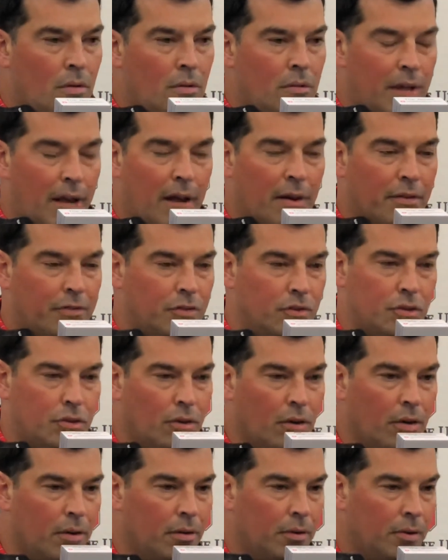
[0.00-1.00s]
Yeah, for
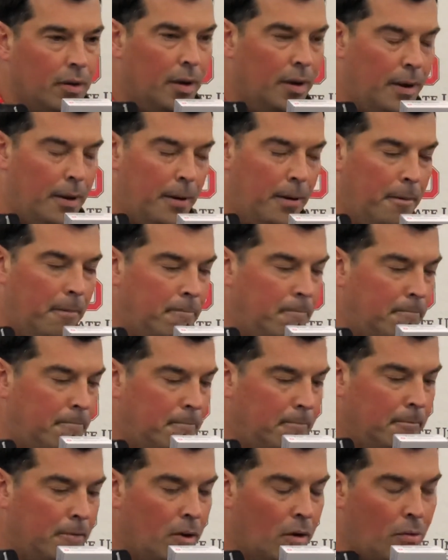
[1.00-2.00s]
sure.
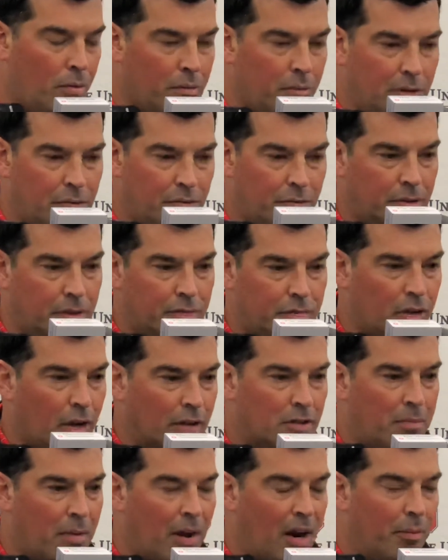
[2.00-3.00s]
You know, we've
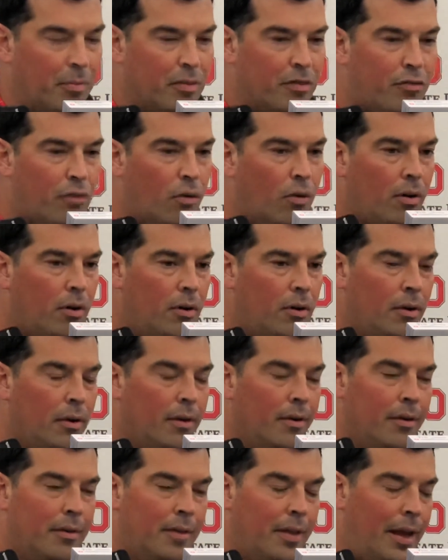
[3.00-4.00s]
talked about it before,
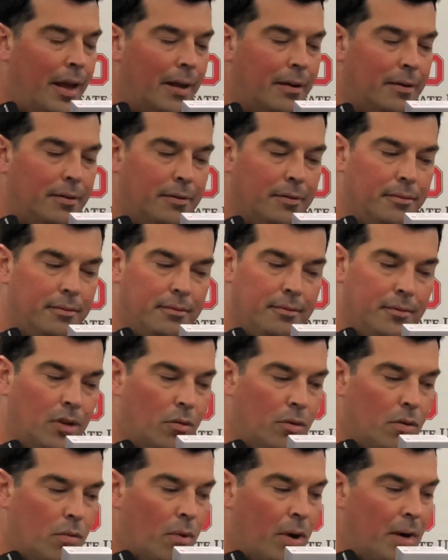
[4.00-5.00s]
that, you
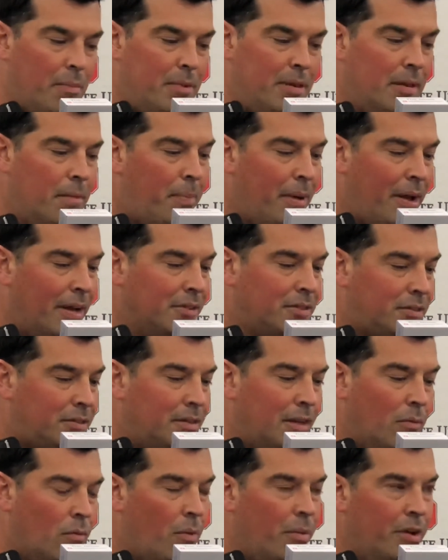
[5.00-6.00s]
know, we want to be the
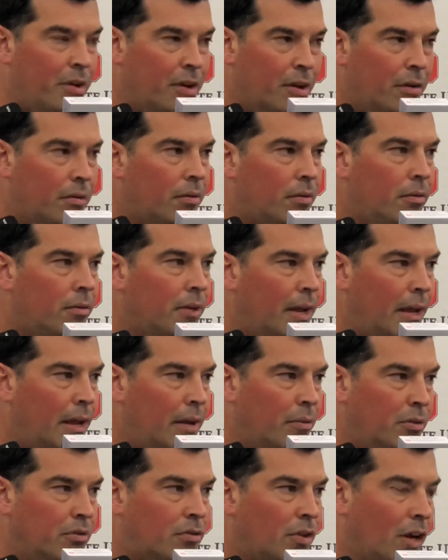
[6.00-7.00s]
best at what we do.
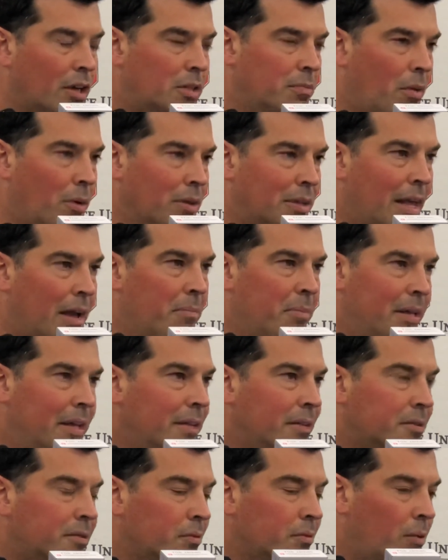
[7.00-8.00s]
And we've talked about what that
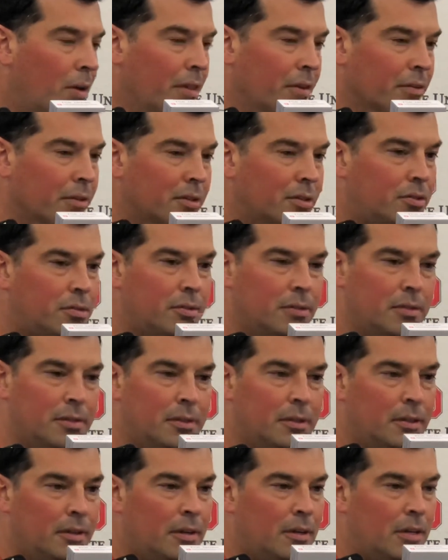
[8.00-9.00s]
means, whether it's,
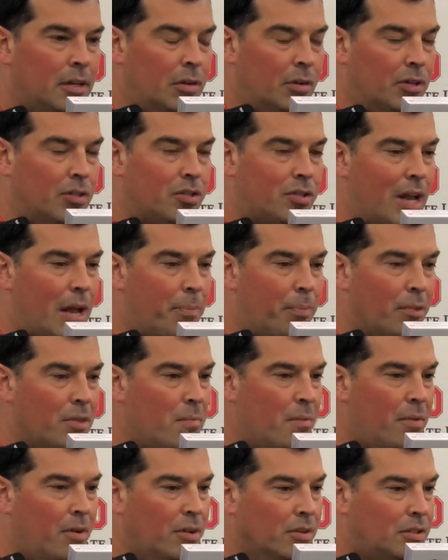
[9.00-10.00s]
you know, a sniper in
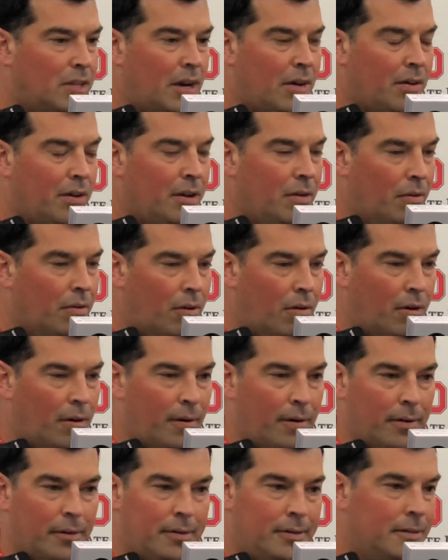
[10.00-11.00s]
the military
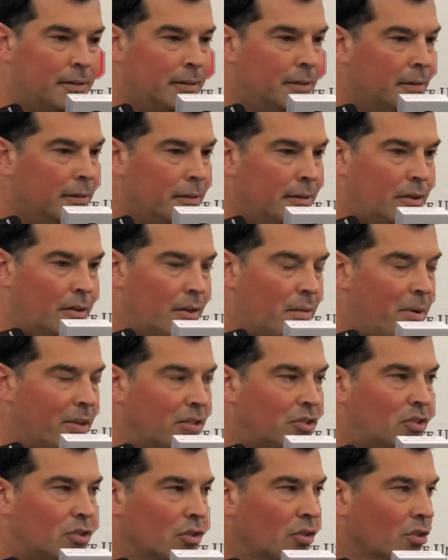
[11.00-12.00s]
or, you know, the
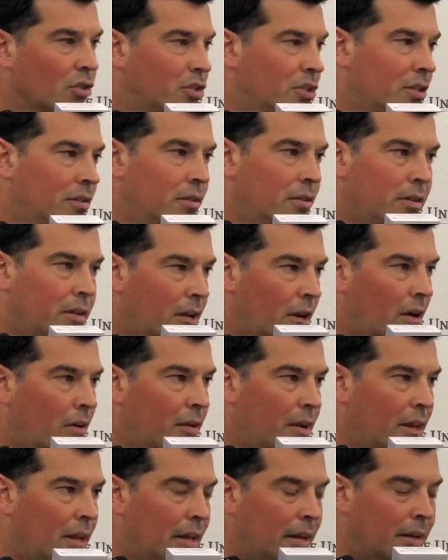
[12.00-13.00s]
best surgeon, you
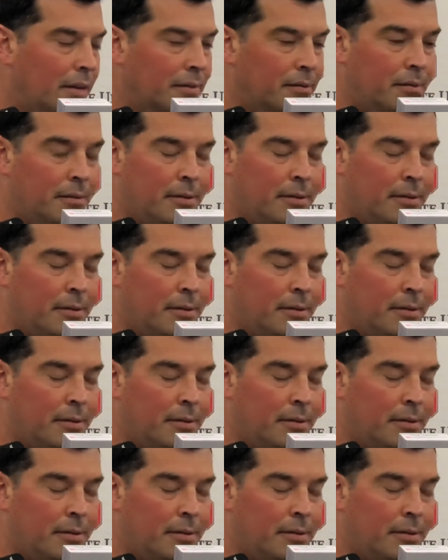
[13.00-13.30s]
know, and